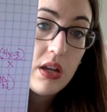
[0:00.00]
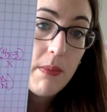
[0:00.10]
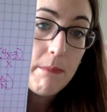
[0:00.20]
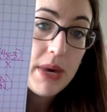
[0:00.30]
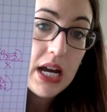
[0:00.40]

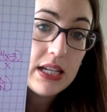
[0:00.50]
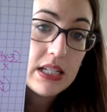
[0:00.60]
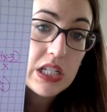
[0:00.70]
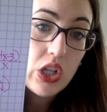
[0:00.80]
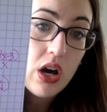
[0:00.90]

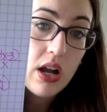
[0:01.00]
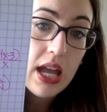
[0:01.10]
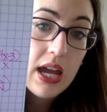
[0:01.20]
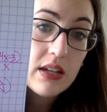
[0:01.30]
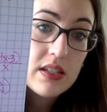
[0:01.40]
Minus log
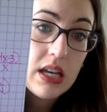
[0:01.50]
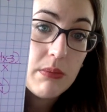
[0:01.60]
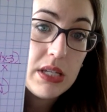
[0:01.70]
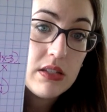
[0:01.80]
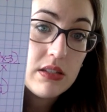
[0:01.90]
x, that
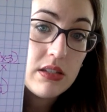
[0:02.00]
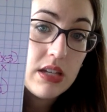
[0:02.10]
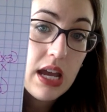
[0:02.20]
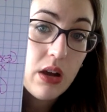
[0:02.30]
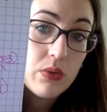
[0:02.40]
means
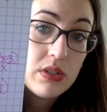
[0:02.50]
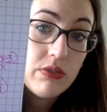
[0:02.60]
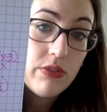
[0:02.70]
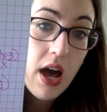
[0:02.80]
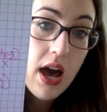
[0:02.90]
now
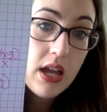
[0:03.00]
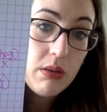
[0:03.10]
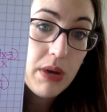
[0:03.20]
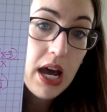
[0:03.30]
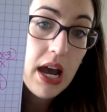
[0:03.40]
divide
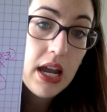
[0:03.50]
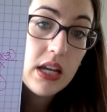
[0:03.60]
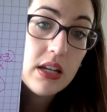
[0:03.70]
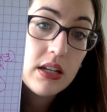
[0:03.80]
by,